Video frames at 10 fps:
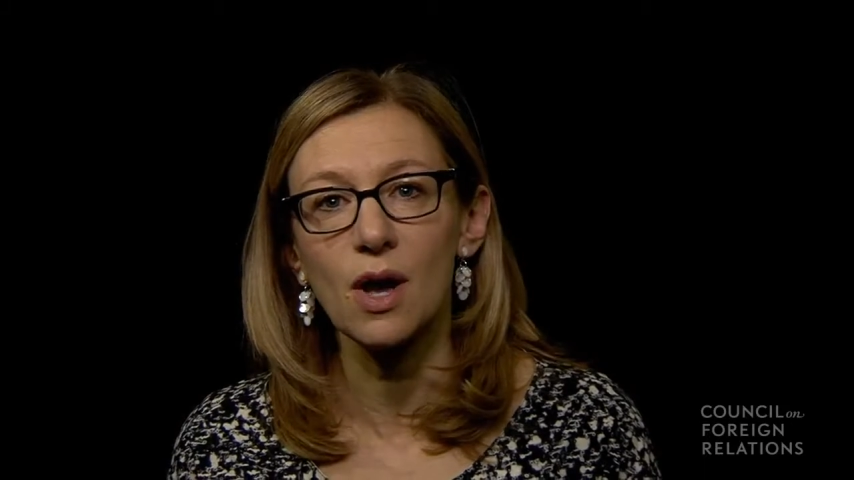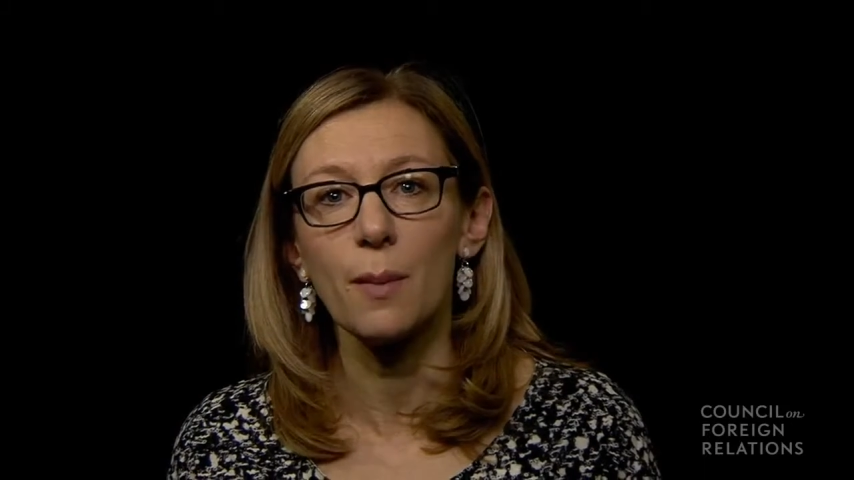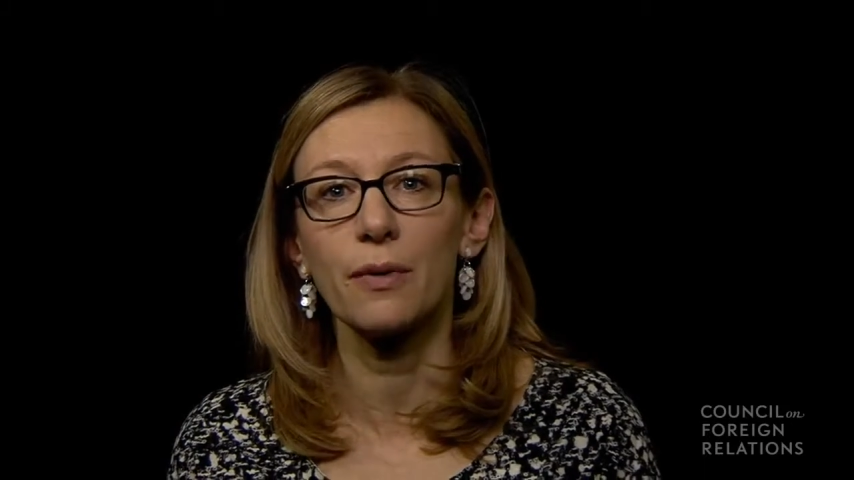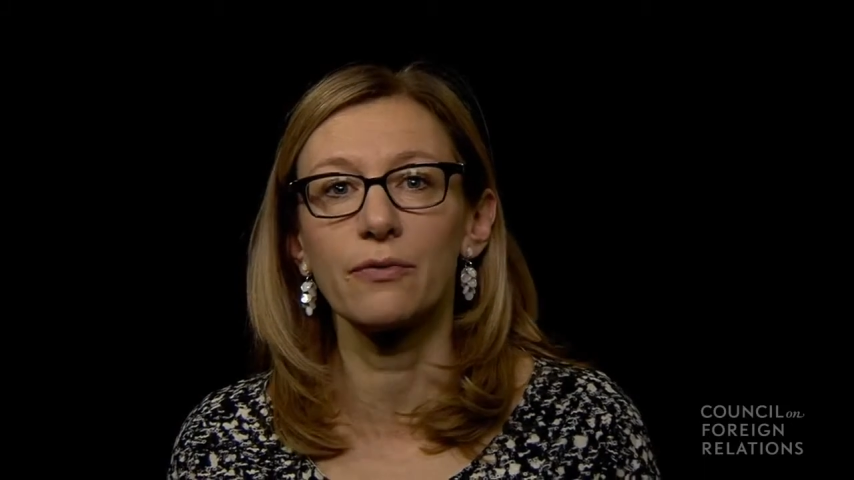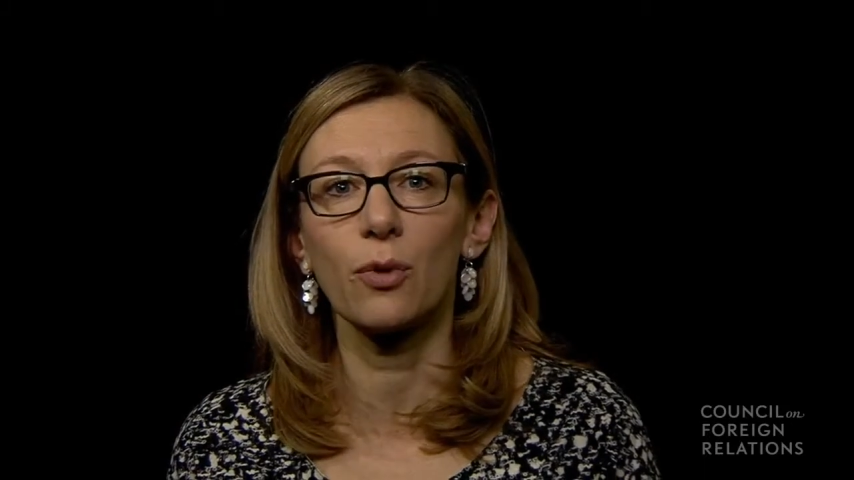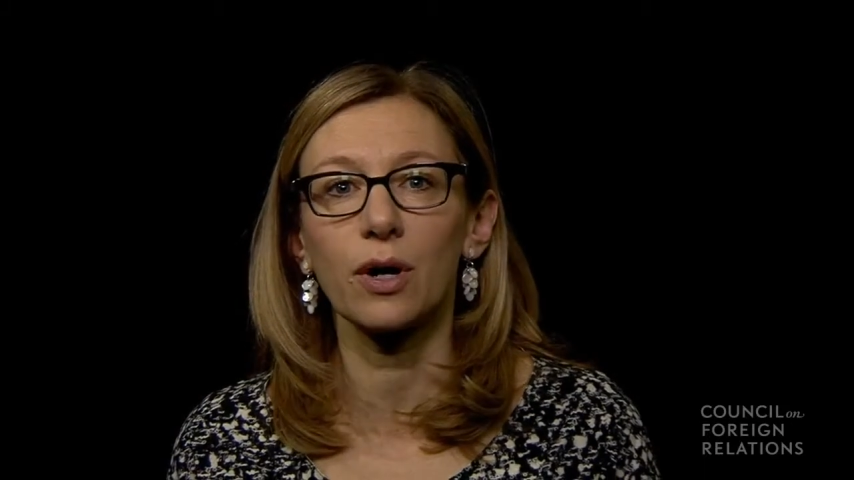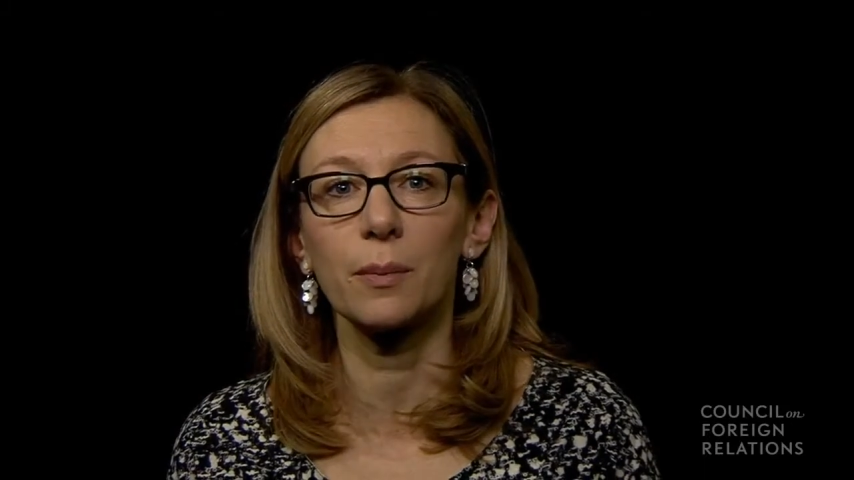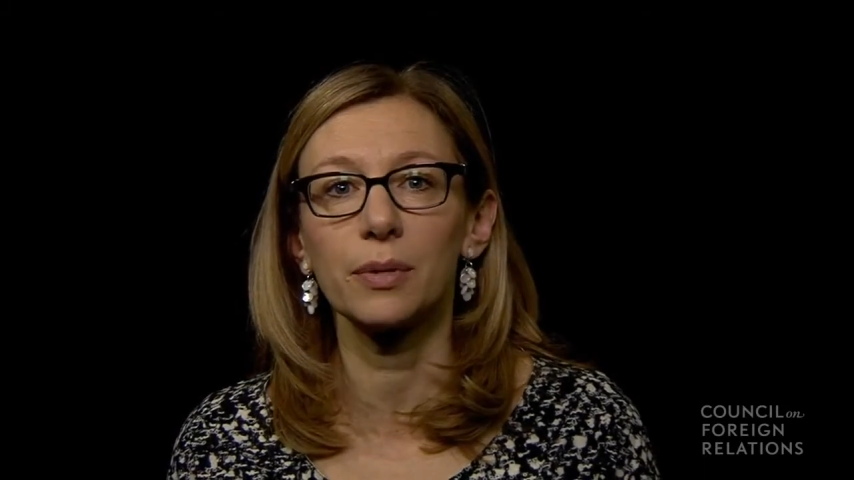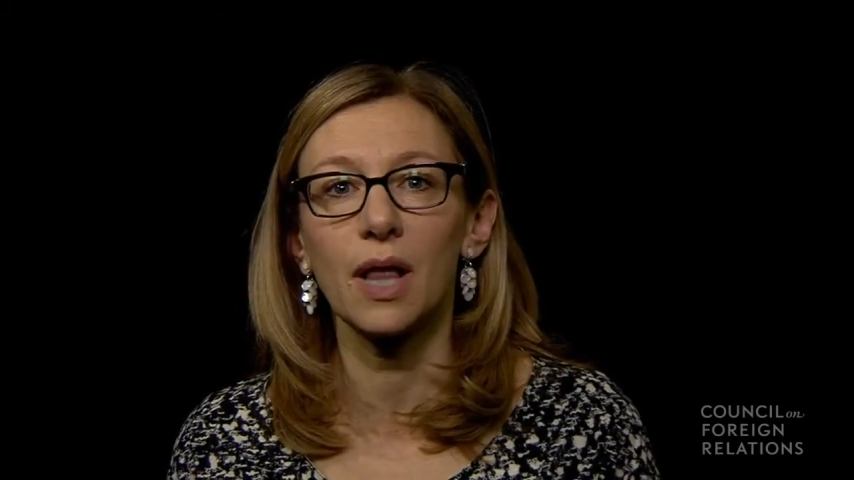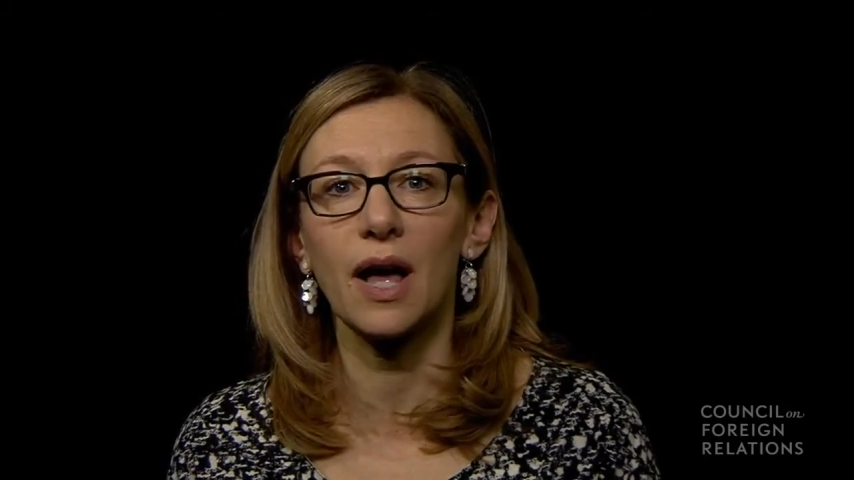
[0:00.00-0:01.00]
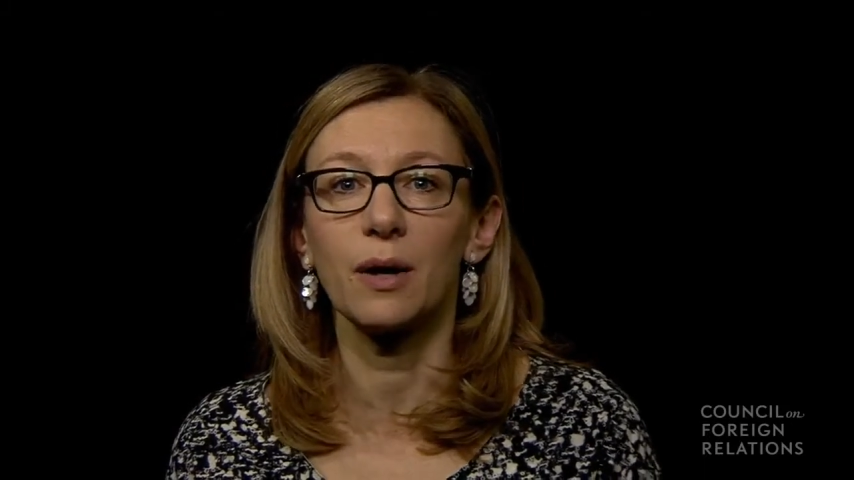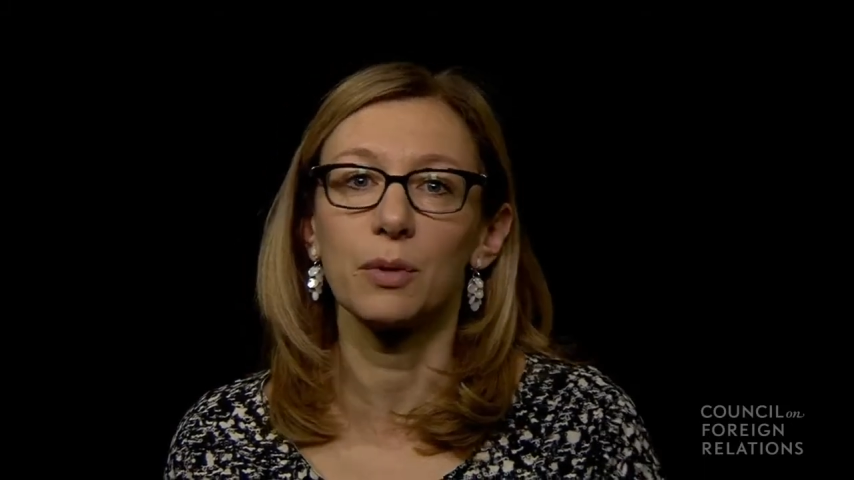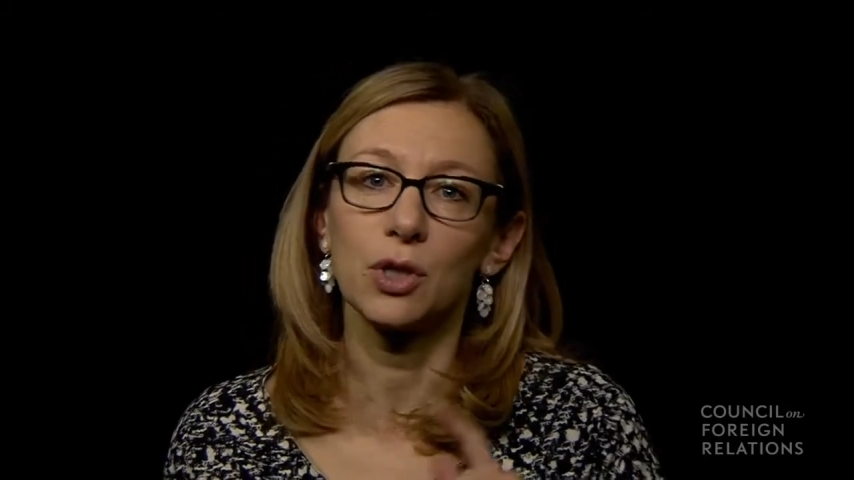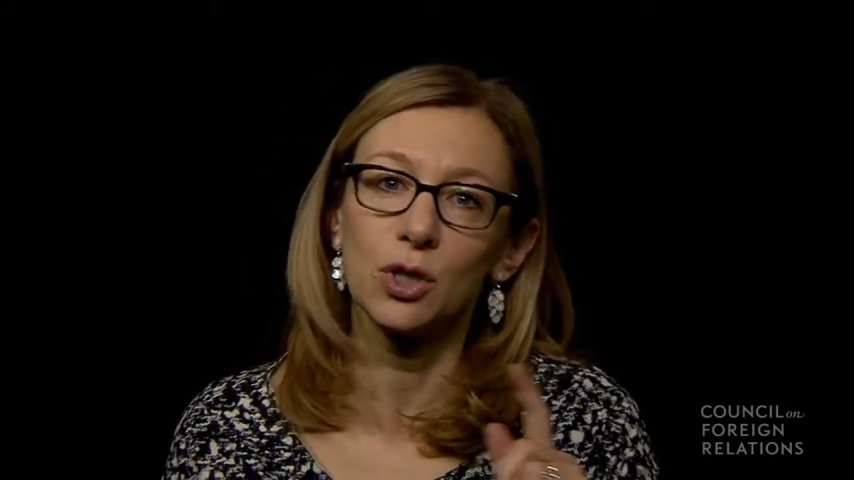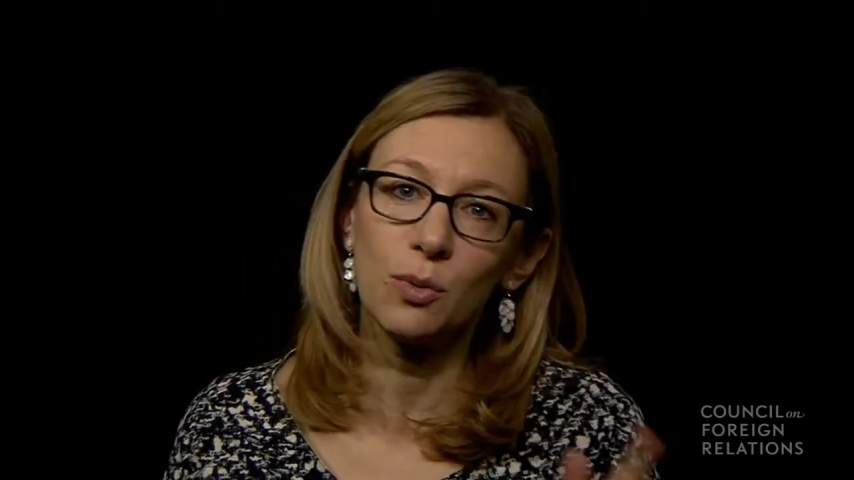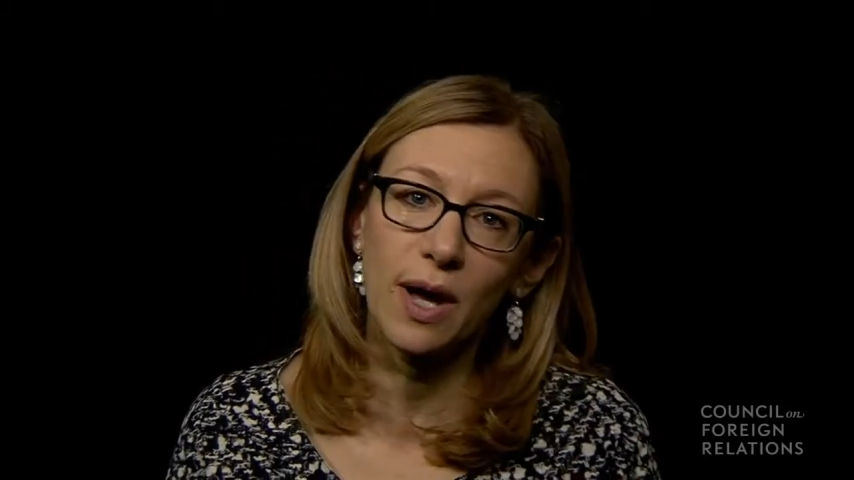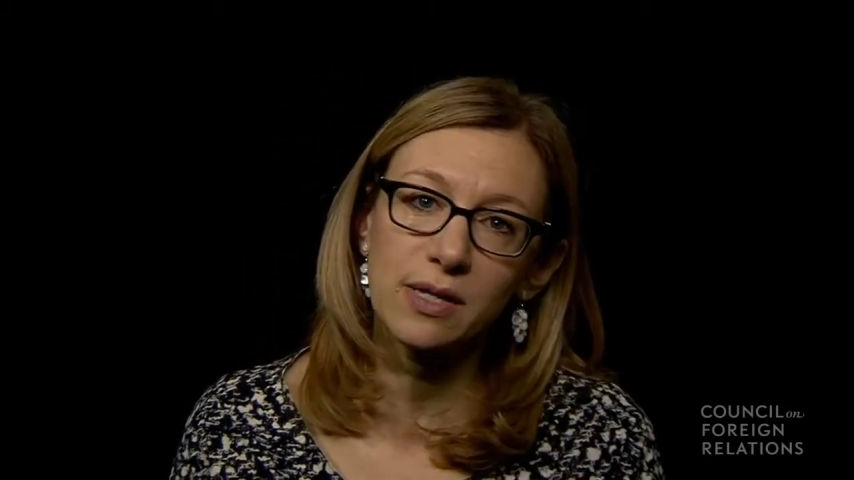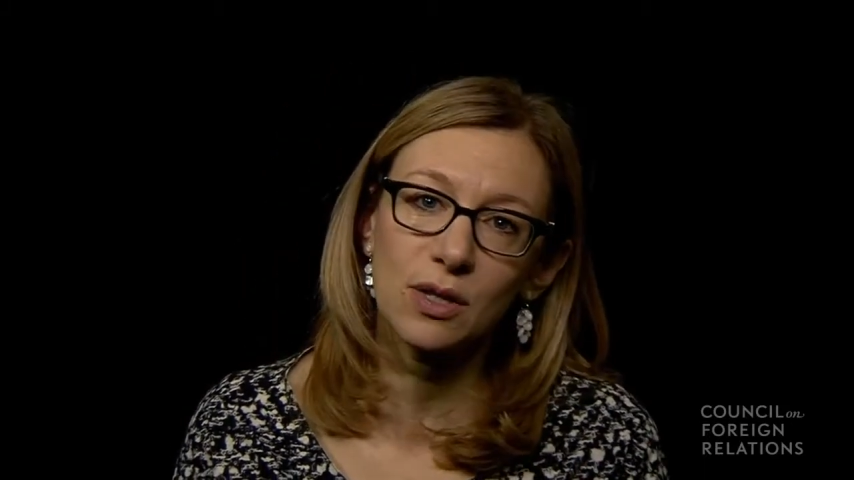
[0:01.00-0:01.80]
before complying with U.S.